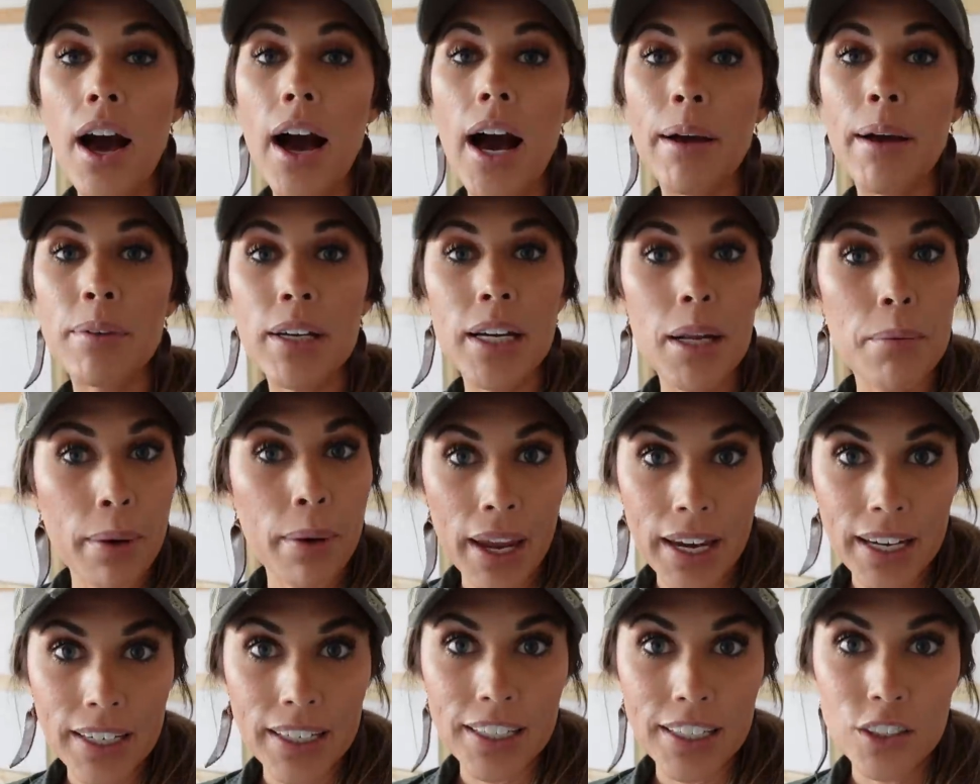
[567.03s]
I'm gonna
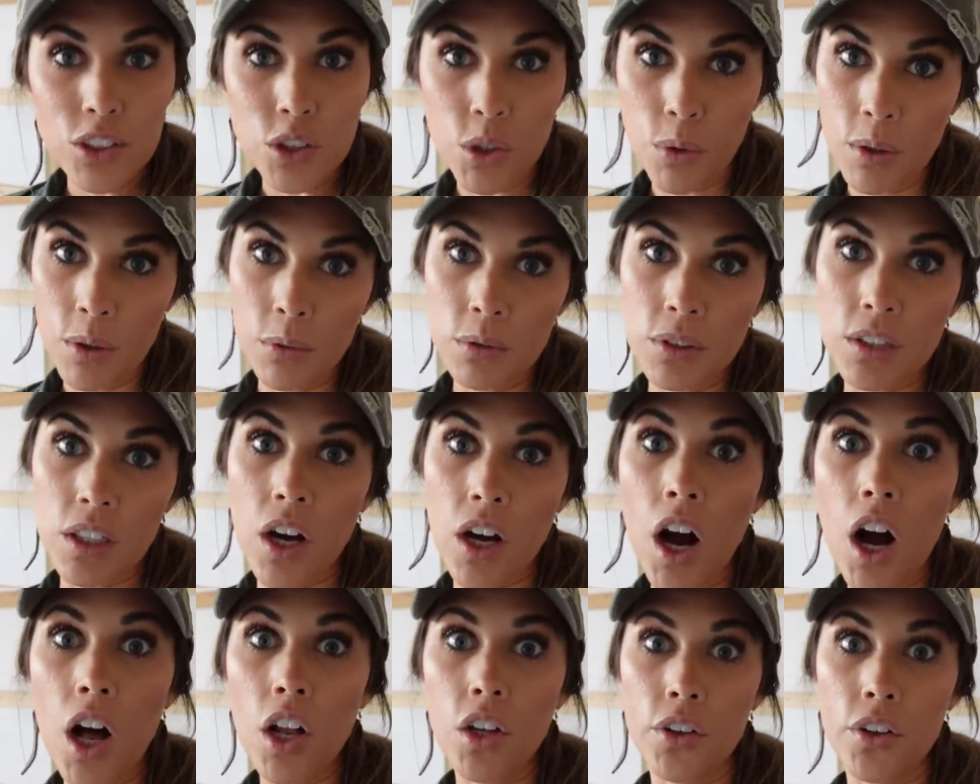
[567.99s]
paint it so it's a
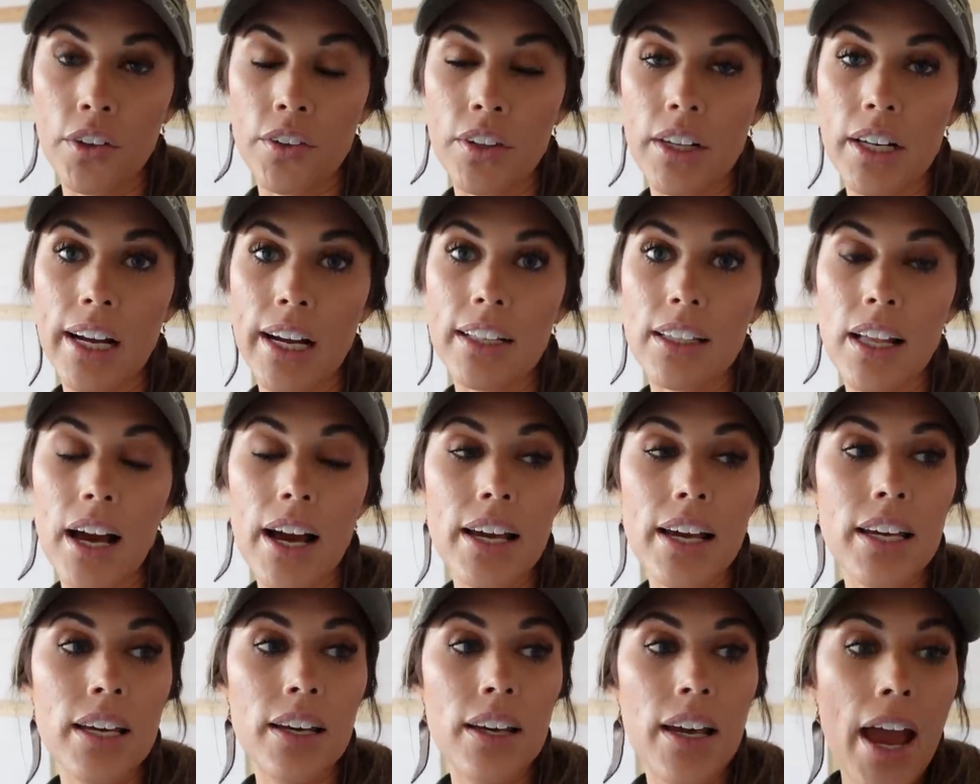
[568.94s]
color that I
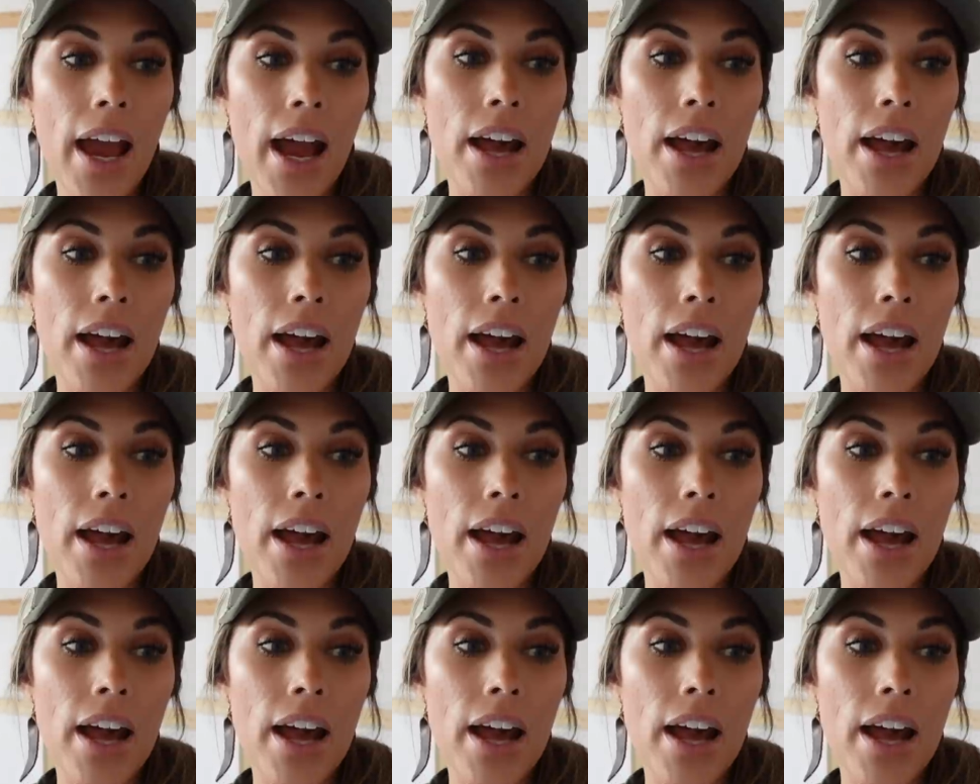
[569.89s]
like.